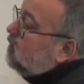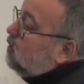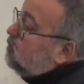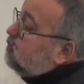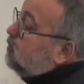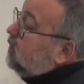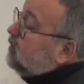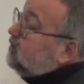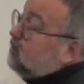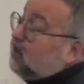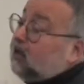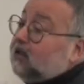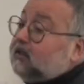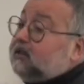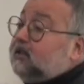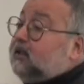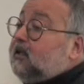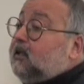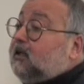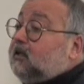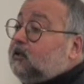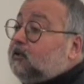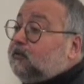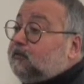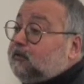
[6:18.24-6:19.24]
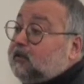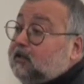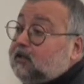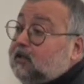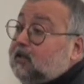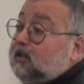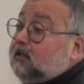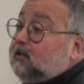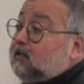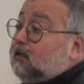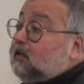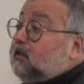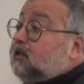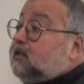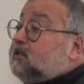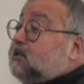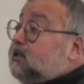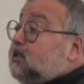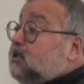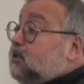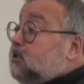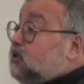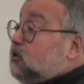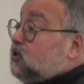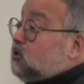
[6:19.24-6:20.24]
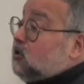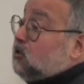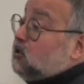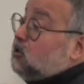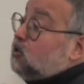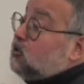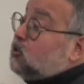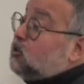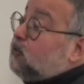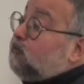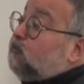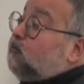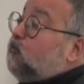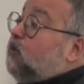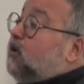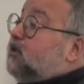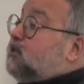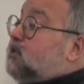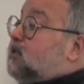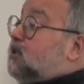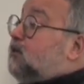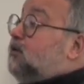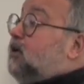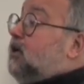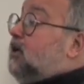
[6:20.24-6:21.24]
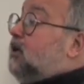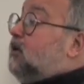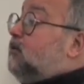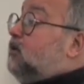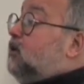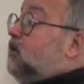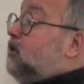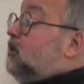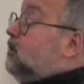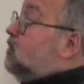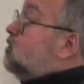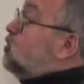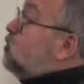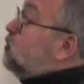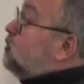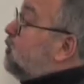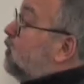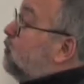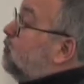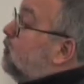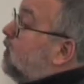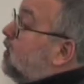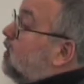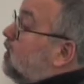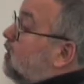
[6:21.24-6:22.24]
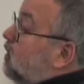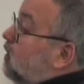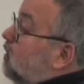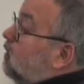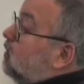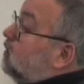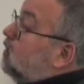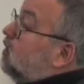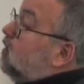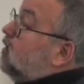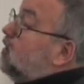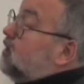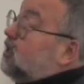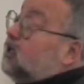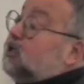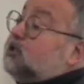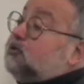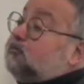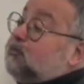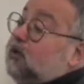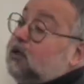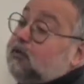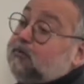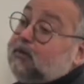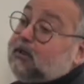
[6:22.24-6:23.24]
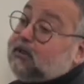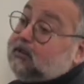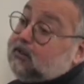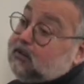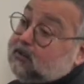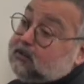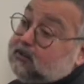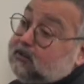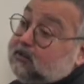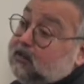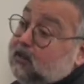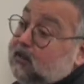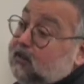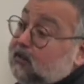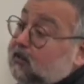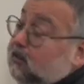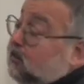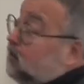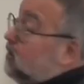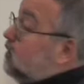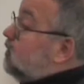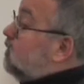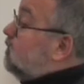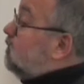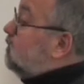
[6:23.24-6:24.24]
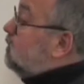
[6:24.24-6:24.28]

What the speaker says: But at the end of the day, the decisions of what's available in the supermarket is made by the retailer.